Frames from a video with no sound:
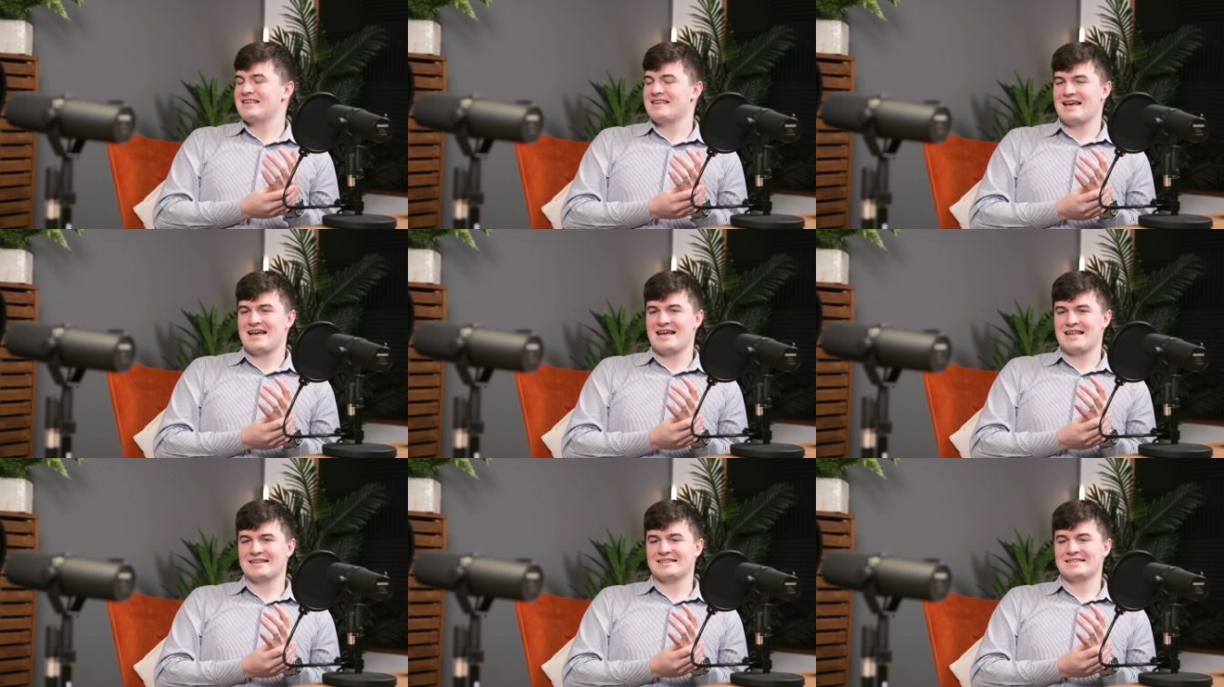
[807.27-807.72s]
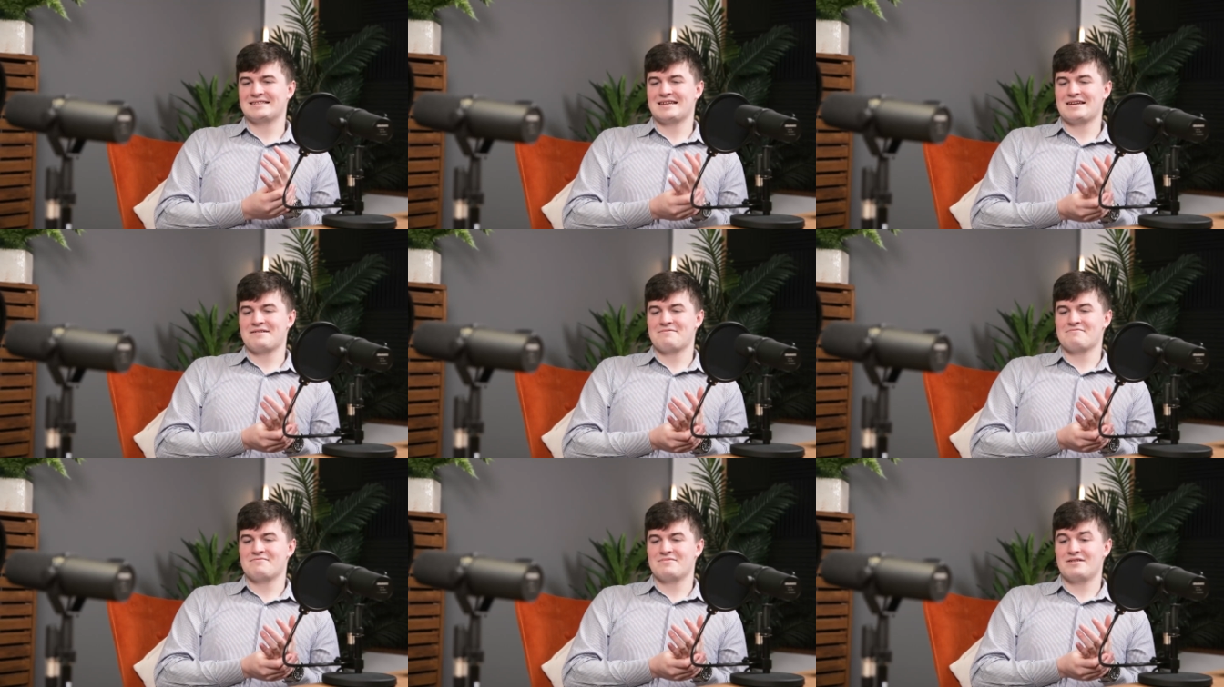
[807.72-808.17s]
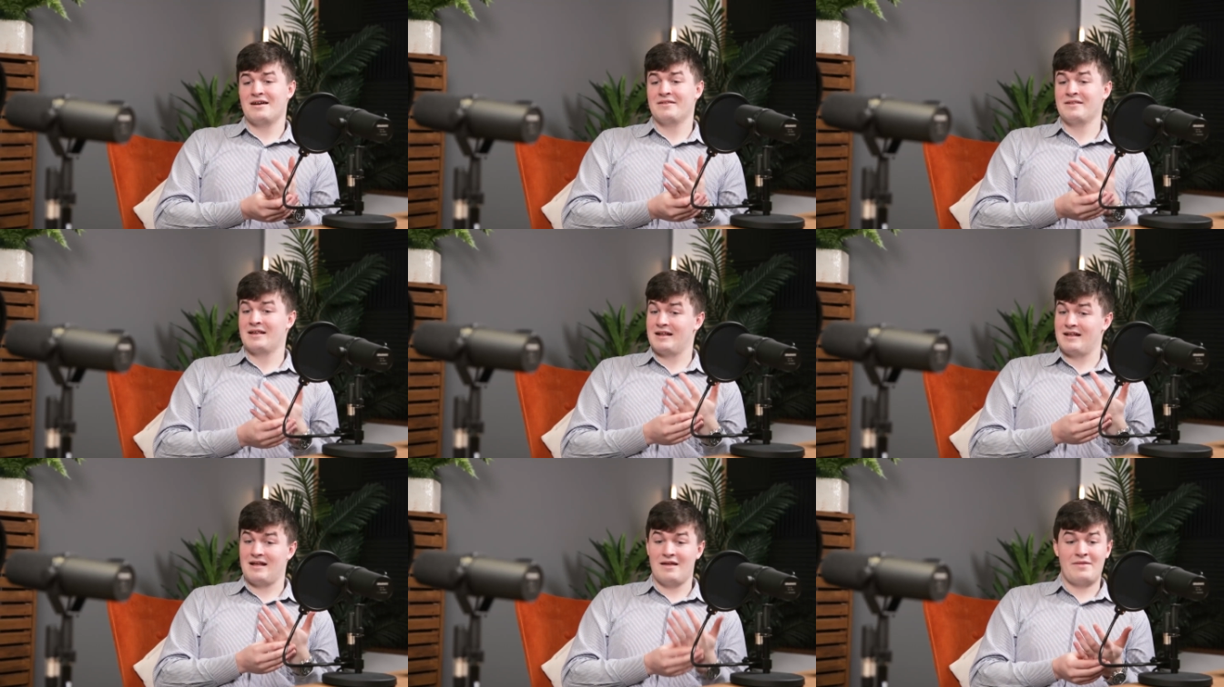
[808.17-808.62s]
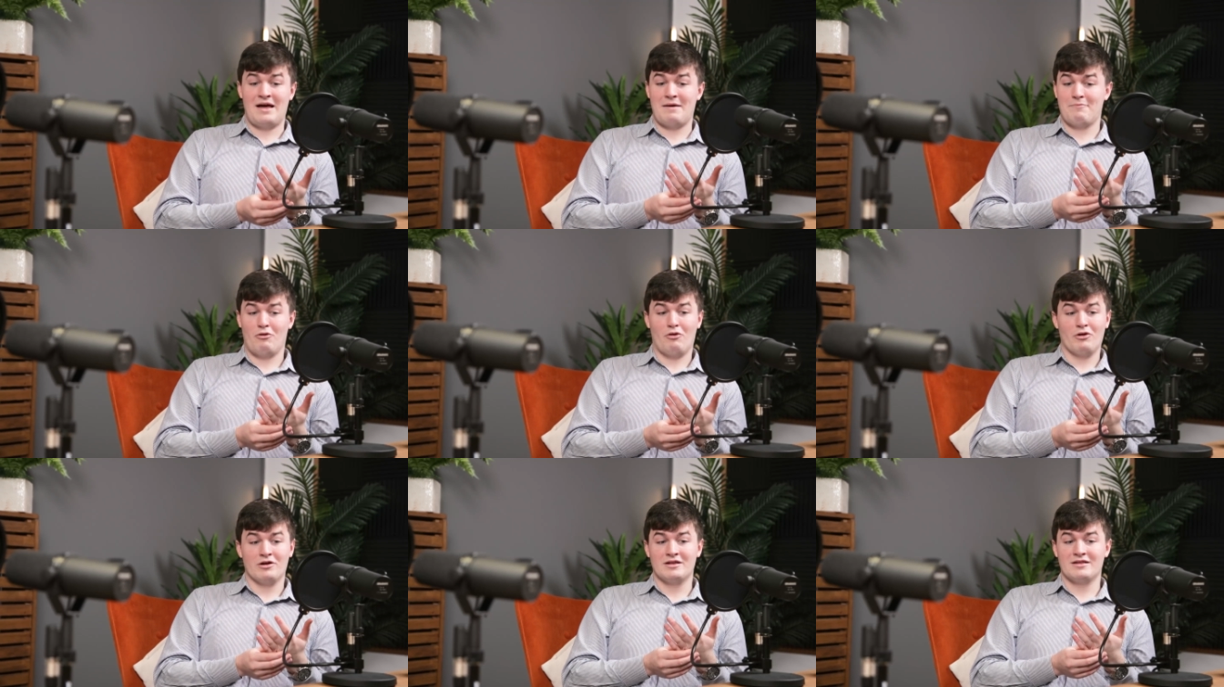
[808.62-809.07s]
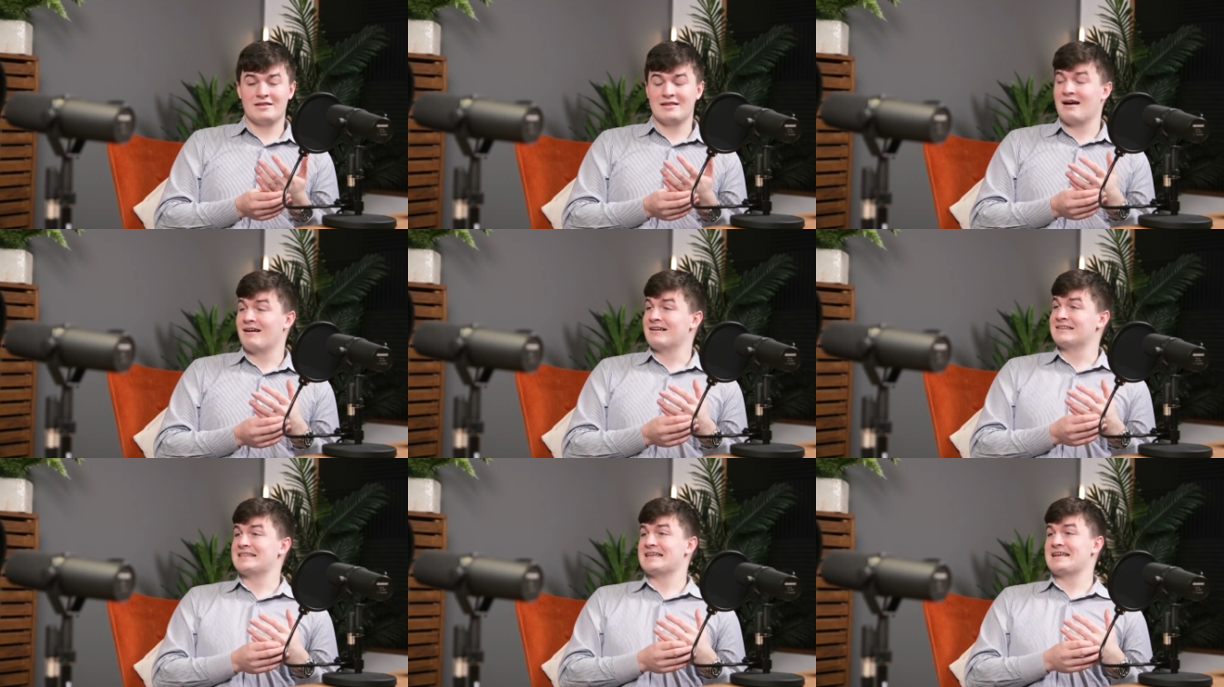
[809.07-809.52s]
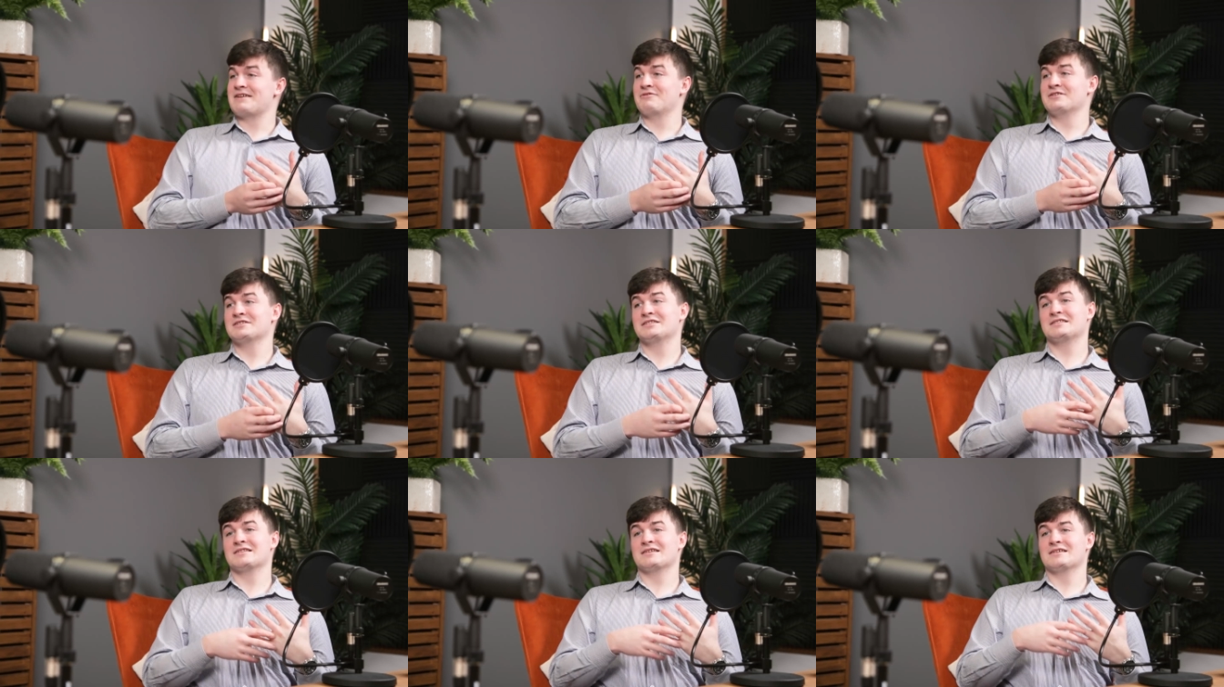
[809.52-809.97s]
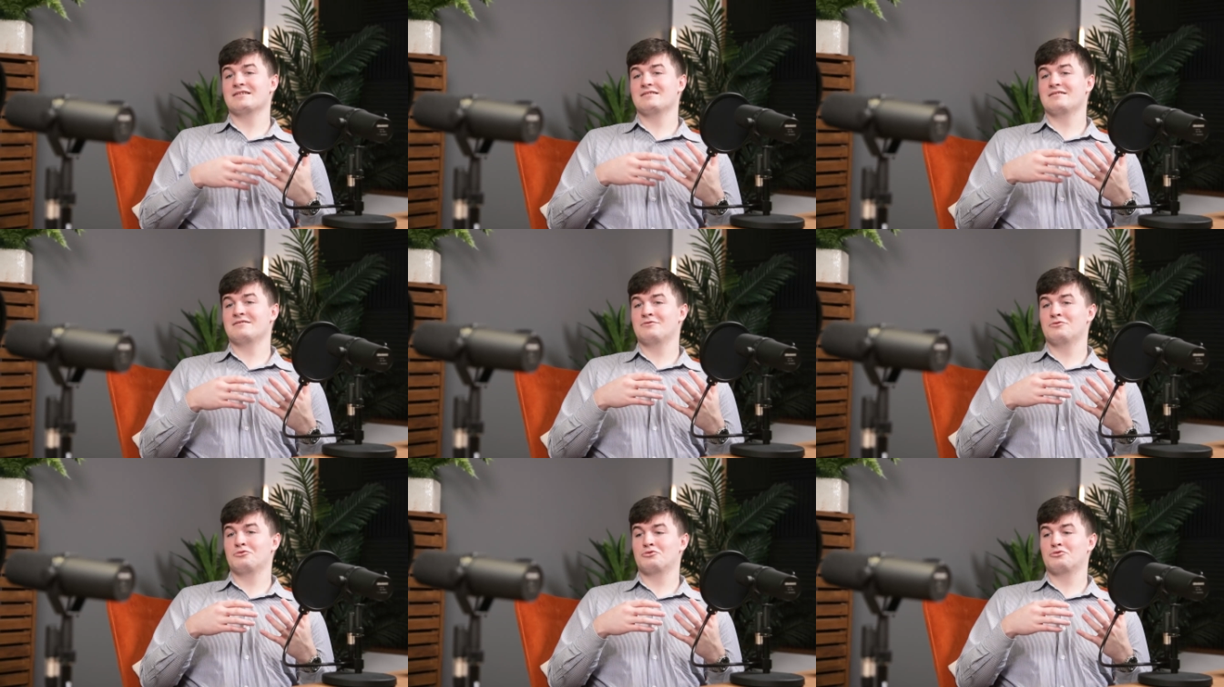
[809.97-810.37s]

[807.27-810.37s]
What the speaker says: Yeah. And at that point, the idea is that